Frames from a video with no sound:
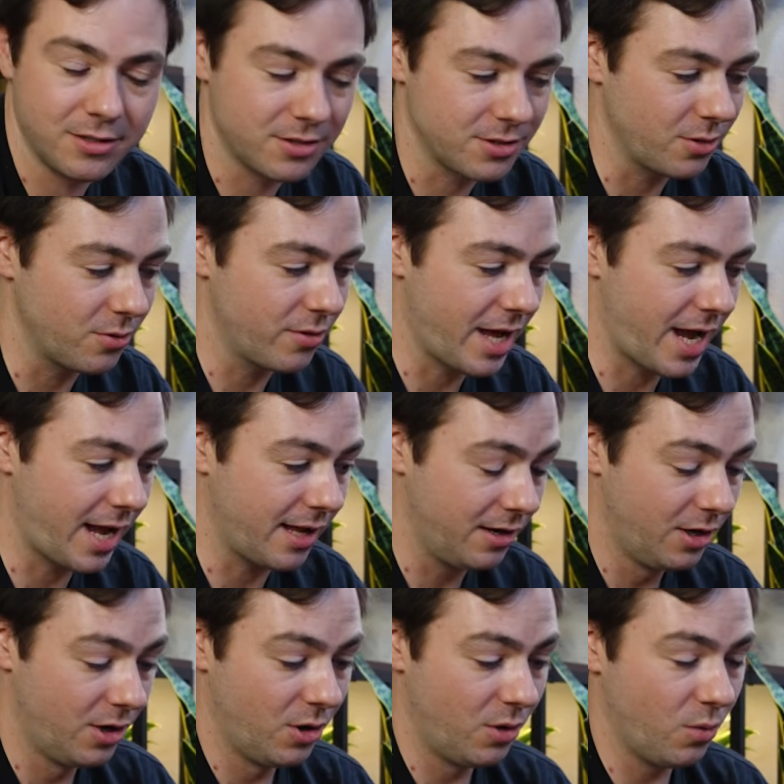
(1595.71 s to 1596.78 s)
so that
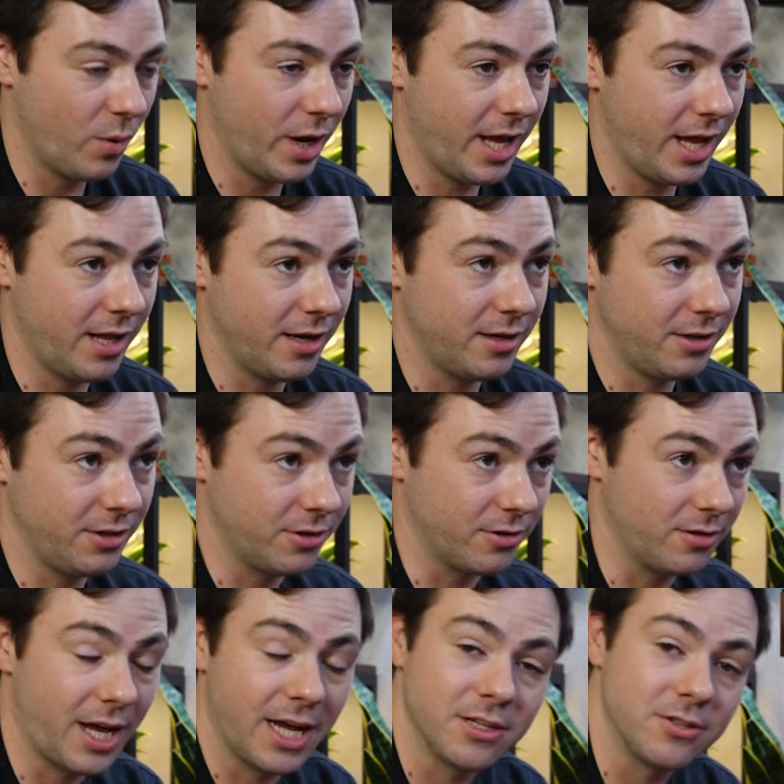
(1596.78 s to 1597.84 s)
when your
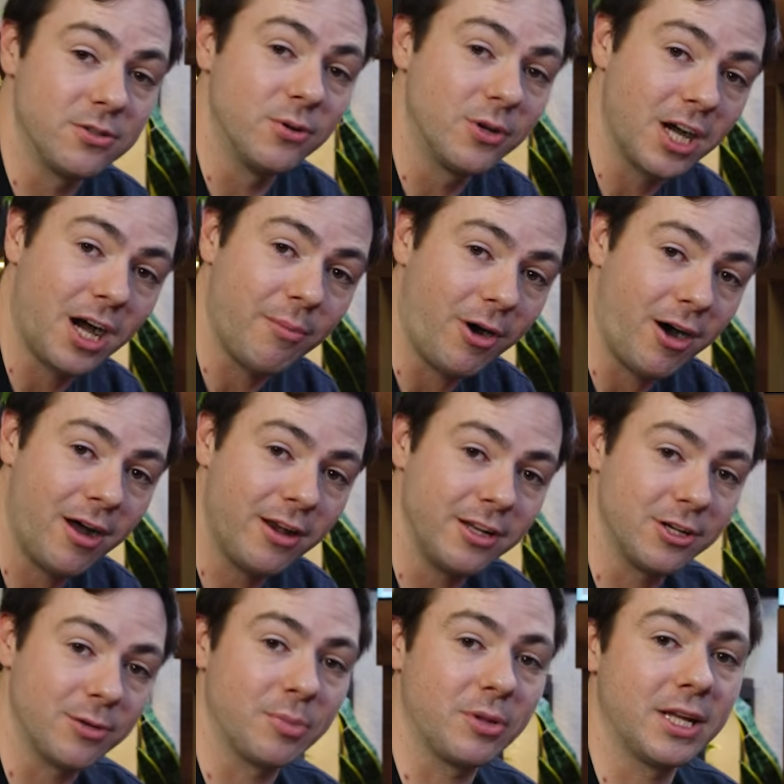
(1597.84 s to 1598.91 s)
lights do come on
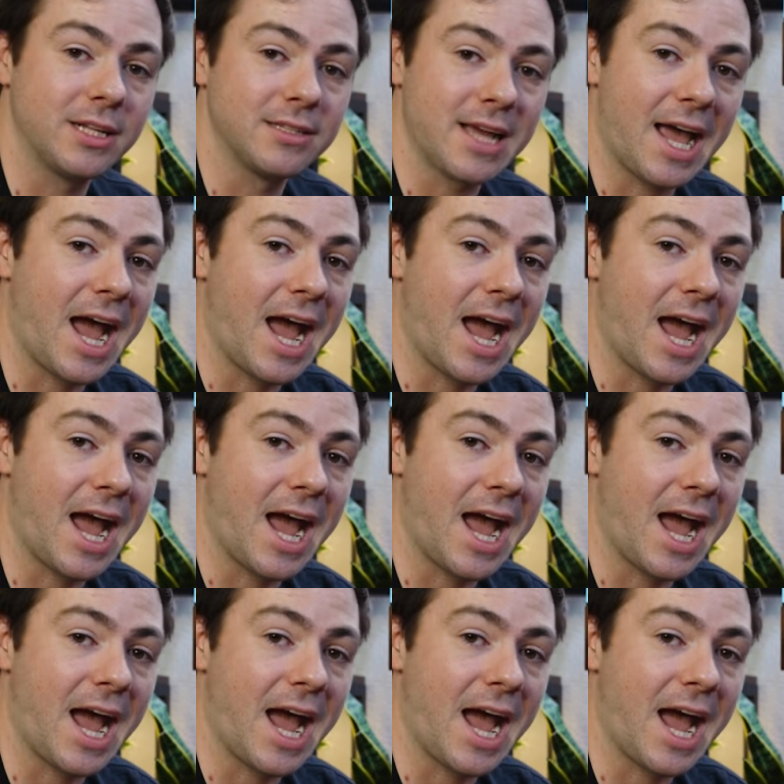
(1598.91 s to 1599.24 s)
and your plants